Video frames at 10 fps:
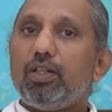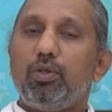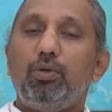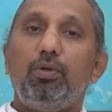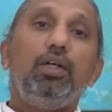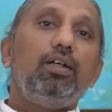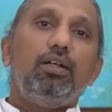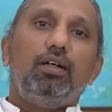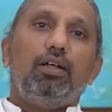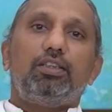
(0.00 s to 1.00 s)
So,
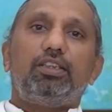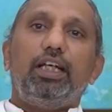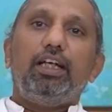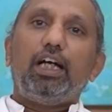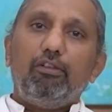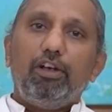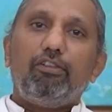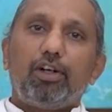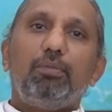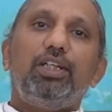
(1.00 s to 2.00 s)
uh, staying away
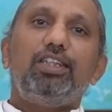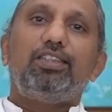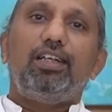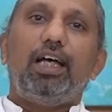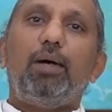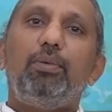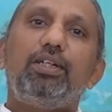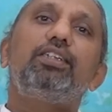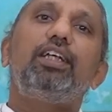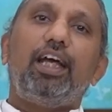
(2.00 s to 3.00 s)
from these
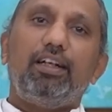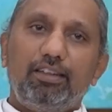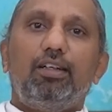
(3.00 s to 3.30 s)
habits can